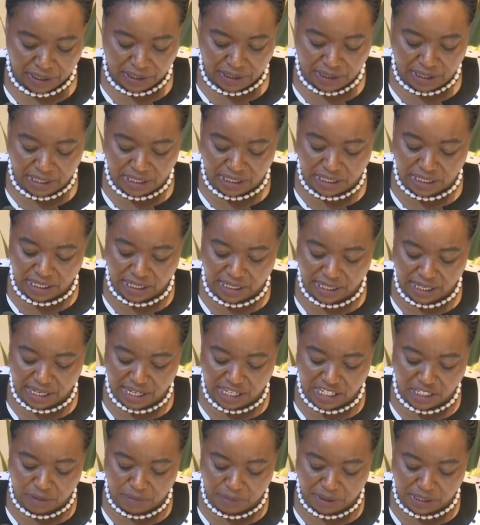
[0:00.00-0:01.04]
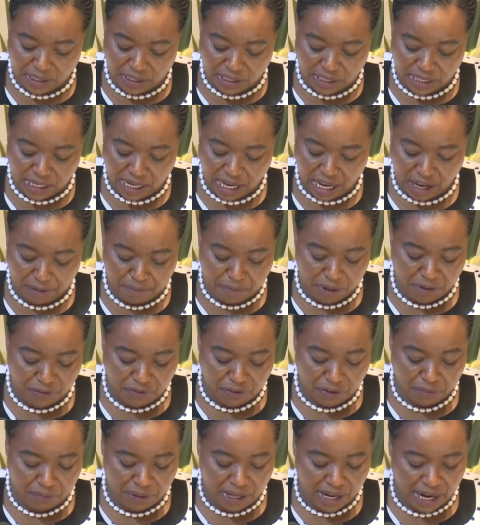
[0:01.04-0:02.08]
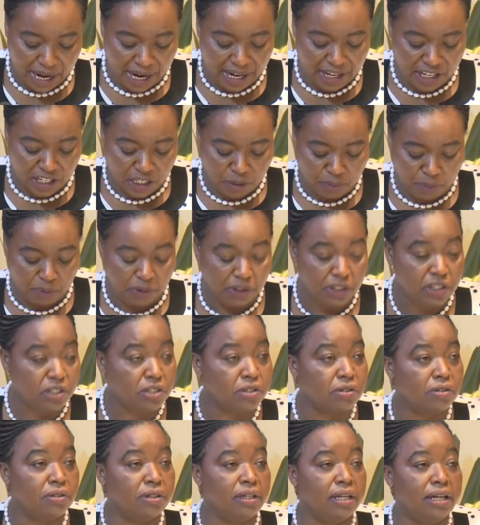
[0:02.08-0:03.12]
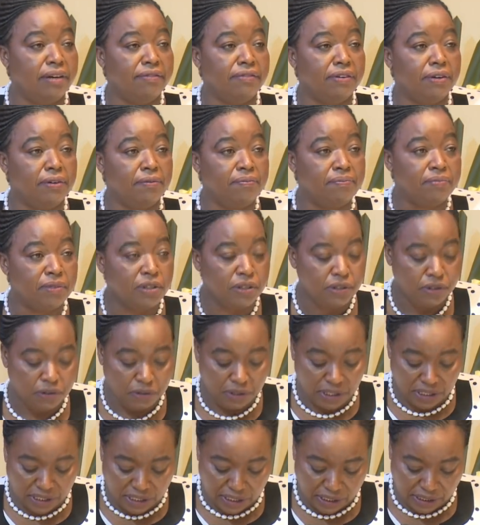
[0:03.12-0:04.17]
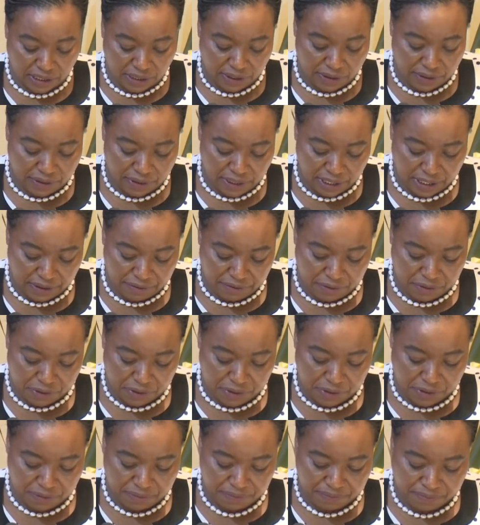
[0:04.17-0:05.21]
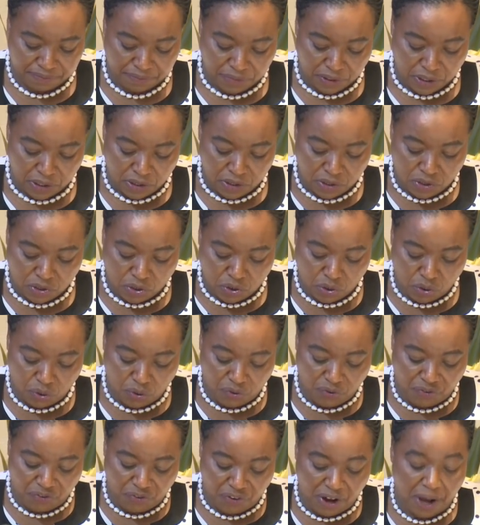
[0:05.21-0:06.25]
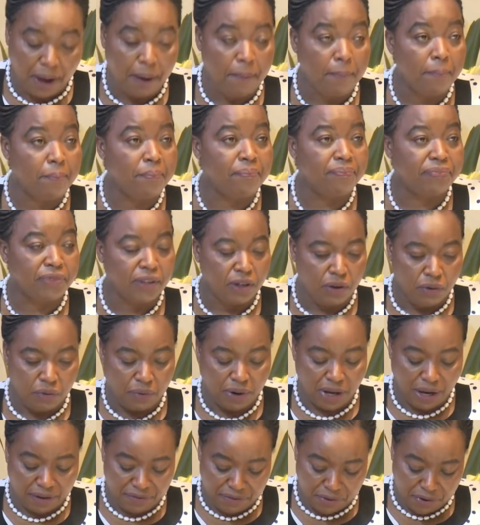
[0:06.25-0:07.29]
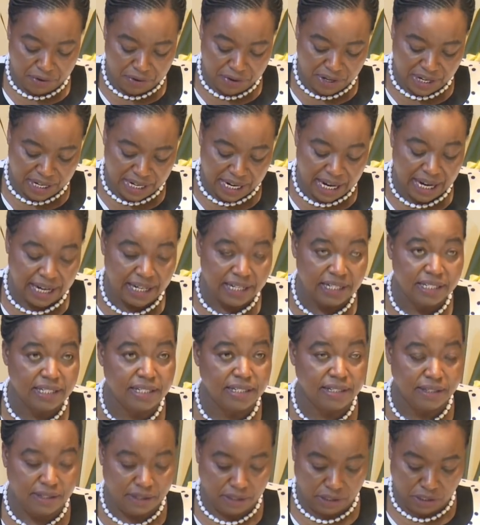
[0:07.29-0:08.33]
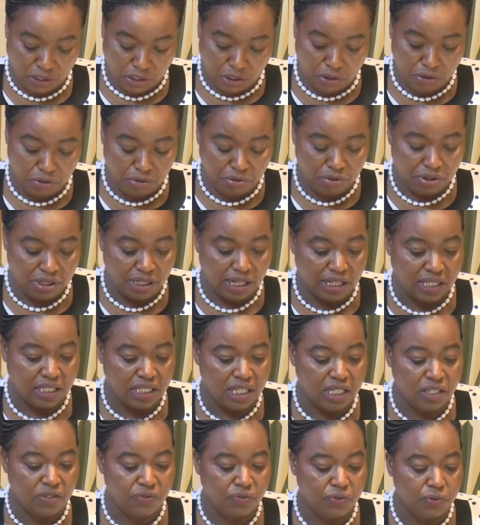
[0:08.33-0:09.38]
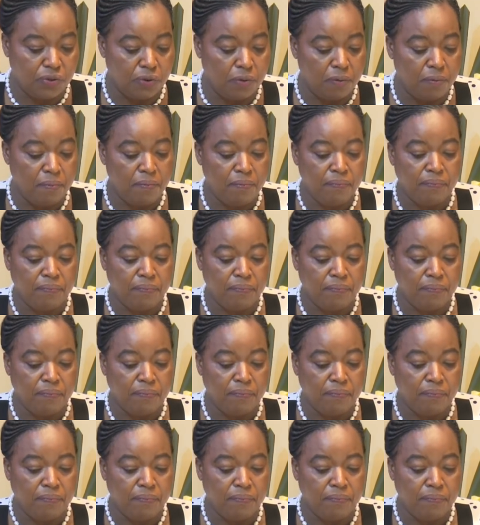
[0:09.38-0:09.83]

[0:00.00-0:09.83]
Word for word: These engagements have been from the highest political level to the technical levels. So far, we have organized two successful